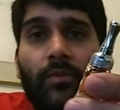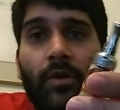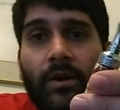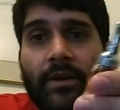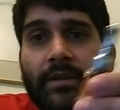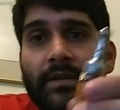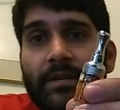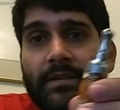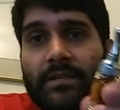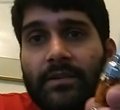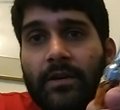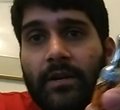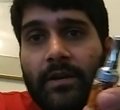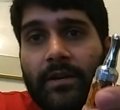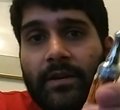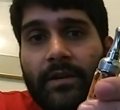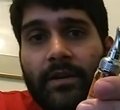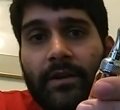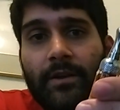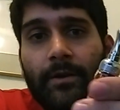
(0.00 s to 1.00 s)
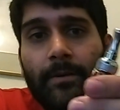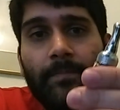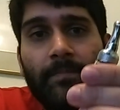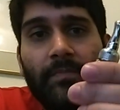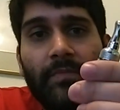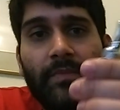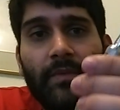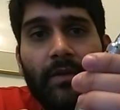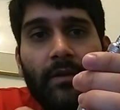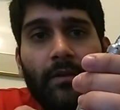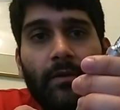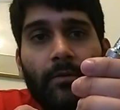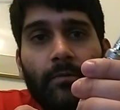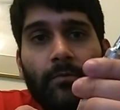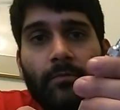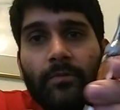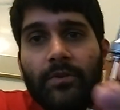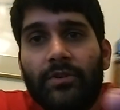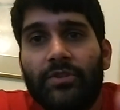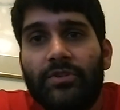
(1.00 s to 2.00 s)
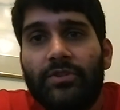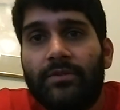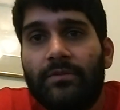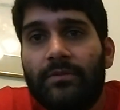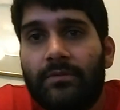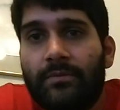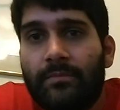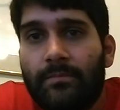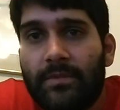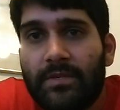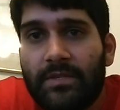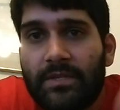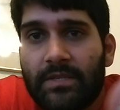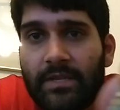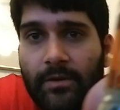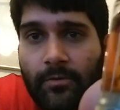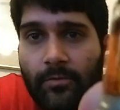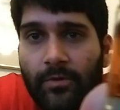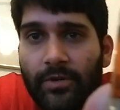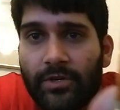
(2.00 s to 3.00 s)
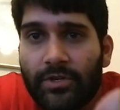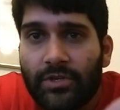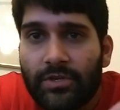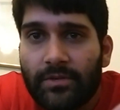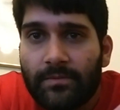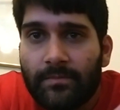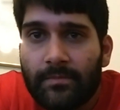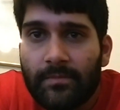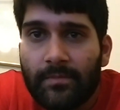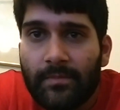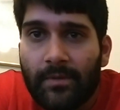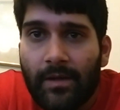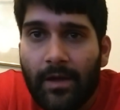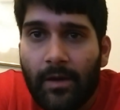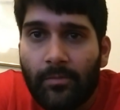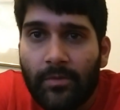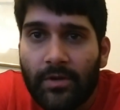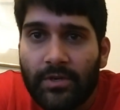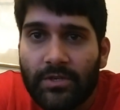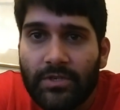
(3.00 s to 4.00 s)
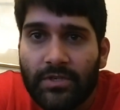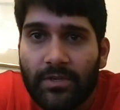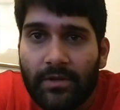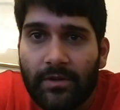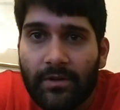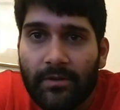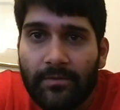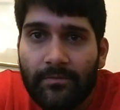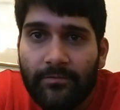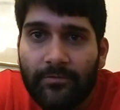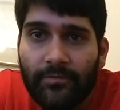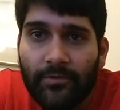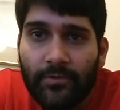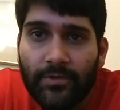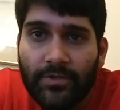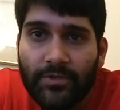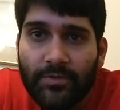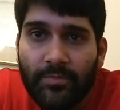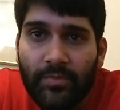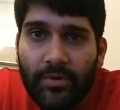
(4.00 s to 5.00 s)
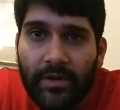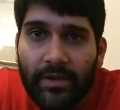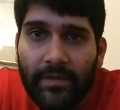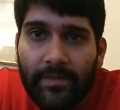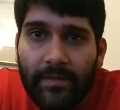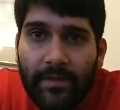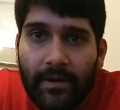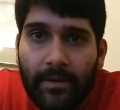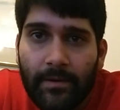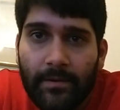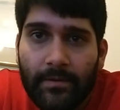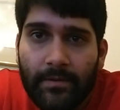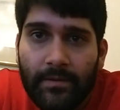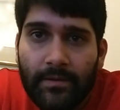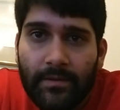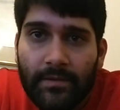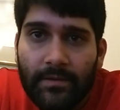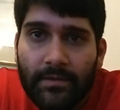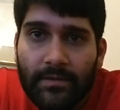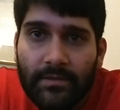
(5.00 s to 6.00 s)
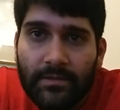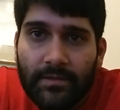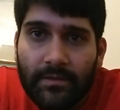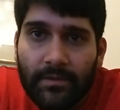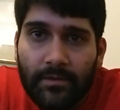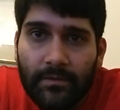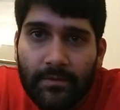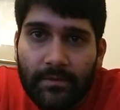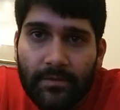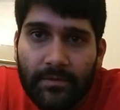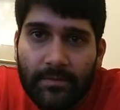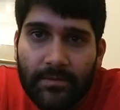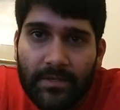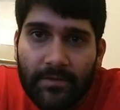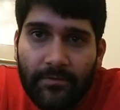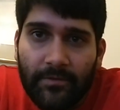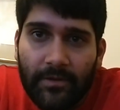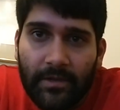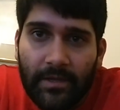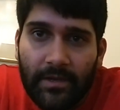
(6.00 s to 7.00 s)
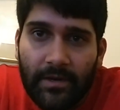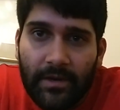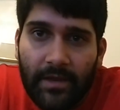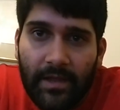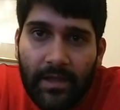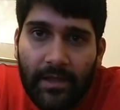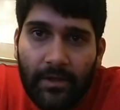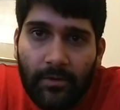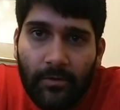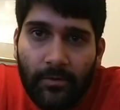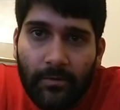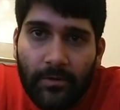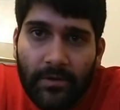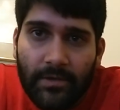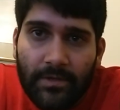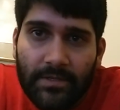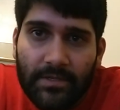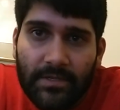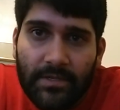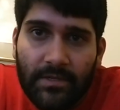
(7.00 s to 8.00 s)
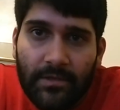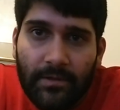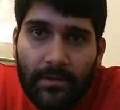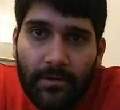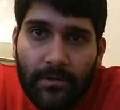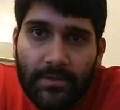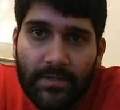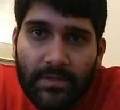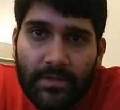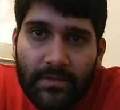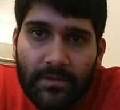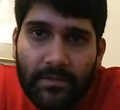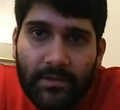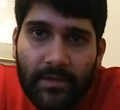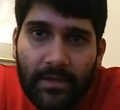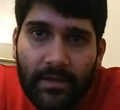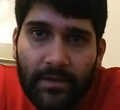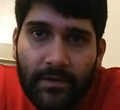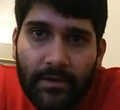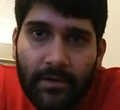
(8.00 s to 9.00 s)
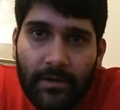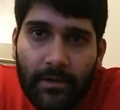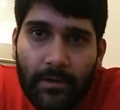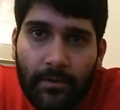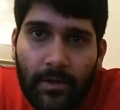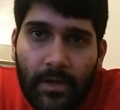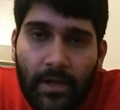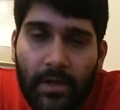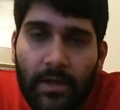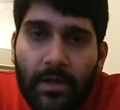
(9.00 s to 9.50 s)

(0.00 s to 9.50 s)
markings on it here, which distinguish how much fluid you put in there. So let me see if I can get an angle where you can see those. Yeah, there you go.